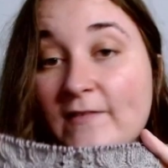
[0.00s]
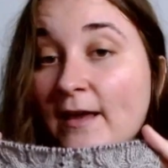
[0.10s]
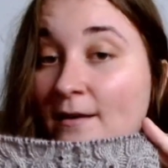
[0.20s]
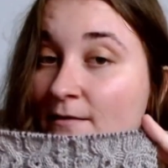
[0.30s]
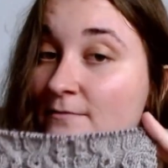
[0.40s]

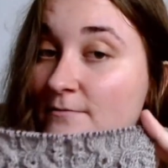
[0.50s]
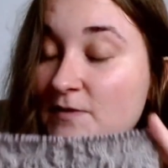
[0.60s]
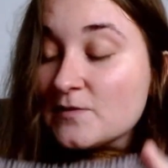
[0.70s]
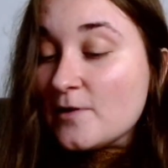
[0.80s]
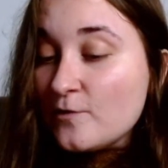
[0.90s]
there
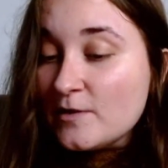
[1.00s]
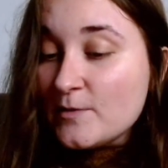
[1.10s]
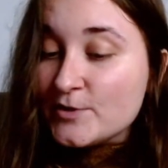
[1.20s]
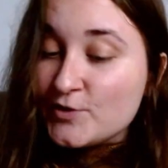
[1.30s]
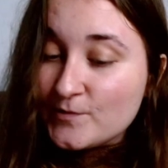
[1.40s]
slowly
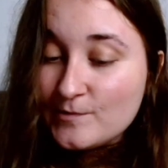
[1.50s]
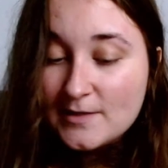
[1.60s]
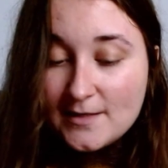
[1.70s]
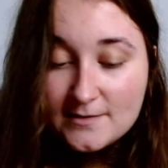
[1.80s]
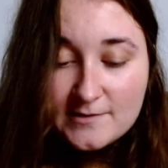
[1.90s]
but
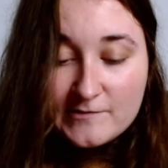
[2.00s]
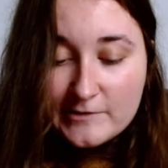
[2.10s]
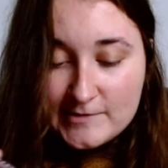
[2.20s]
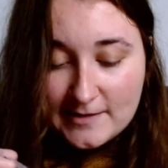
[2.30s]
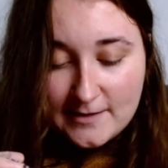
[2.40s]
surely, and the
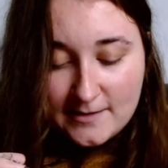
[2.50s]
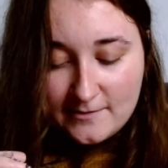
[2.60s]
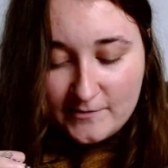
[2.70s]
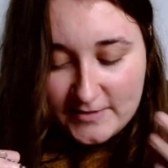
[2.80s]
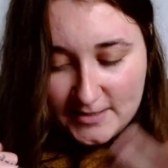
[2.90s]
rows are
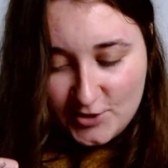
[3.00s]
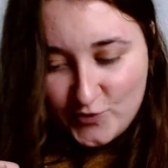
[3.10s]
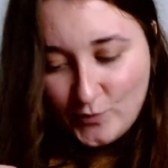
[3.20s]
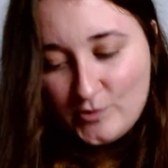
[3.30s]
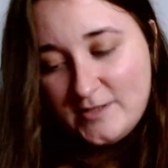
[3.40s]
getting obviously
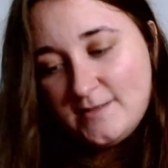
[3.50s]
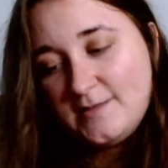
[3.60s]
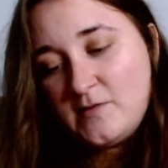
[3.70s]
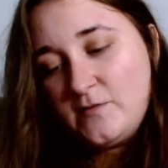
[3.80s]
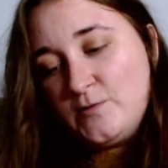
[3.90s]
shorter,
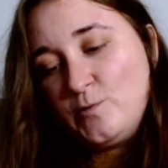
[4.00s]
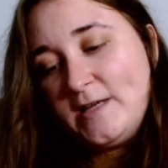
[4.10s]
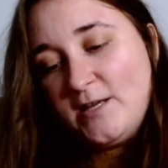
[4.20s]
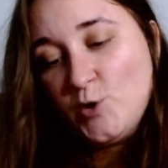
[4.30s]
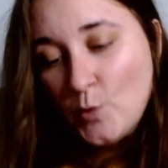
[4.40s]
so it's all
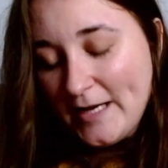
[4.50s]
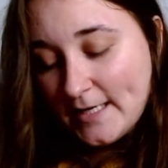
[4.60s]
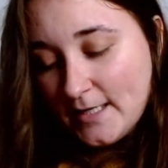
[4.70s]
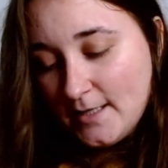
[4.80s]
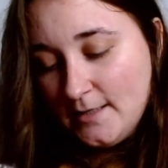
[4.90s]
getting
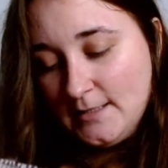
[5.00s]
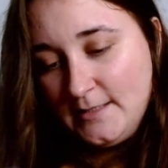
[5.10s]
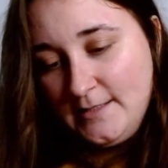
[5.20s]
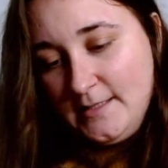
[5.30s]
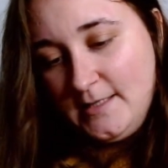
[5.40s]
quicker.
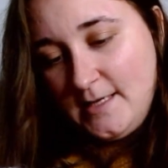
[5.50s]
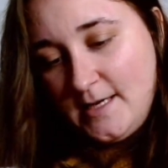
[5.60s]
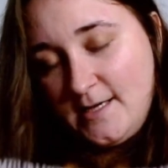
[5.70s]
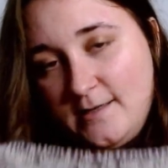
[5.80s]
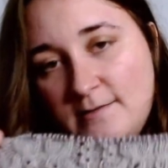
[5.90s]

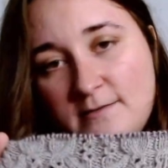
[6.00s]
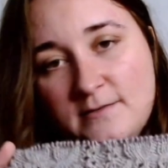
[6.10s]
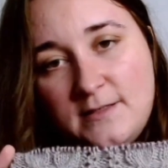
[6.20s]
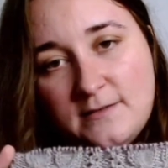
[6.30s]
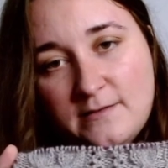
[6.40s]

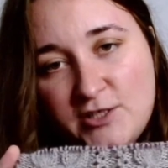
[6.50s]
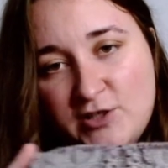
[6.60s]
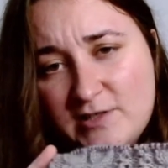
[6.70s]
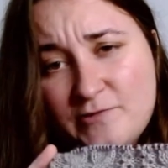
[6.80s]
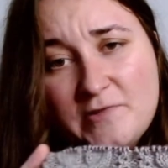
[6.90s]
And it's
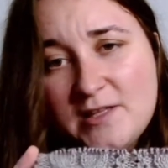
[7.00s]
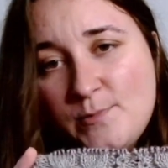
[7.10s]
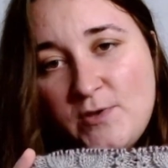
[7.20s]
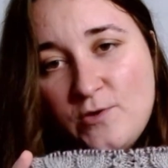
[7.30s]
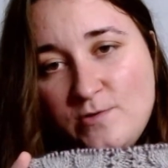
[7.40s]
just a really
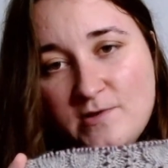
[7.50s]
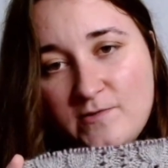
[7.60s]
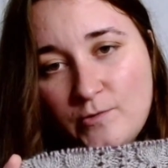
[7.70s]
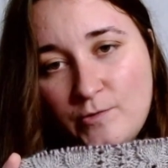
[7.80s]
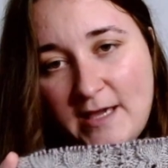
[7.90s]

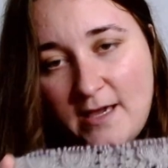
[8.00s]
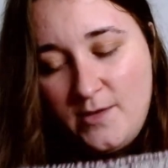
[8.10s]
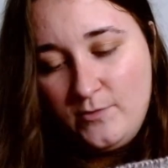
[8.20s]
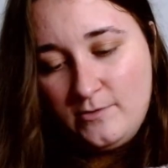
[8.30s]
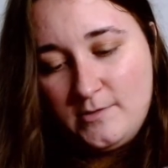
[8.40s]
beautiful
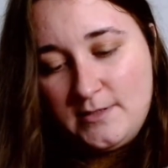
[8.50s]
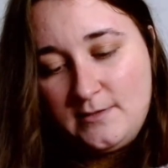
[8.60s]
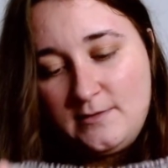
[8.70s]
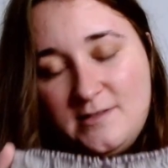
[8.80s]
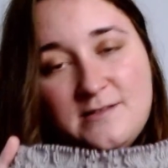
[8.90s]
cable
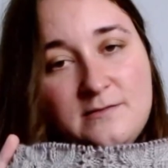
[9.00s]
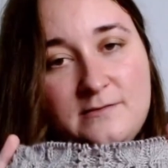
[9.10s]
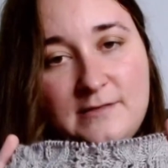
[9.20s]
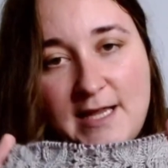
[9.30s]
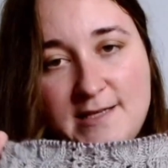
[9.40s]
and
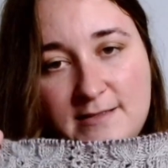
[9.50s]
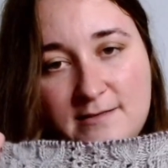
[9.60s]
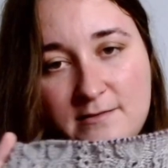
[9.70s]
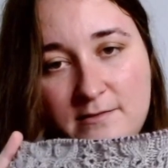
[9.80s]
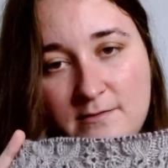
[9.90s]

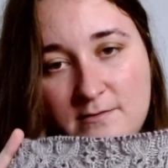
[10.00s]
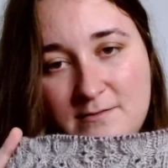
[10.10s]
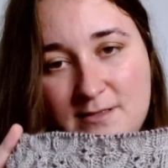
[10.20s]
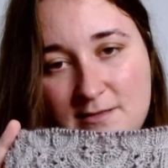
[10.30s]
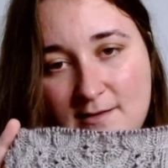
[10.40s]
lace
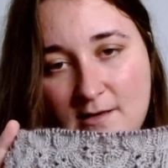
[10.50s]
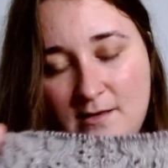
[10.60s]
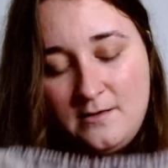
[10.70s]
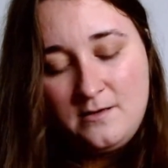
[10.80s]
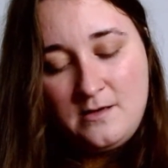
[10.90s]

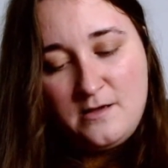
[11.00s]
design,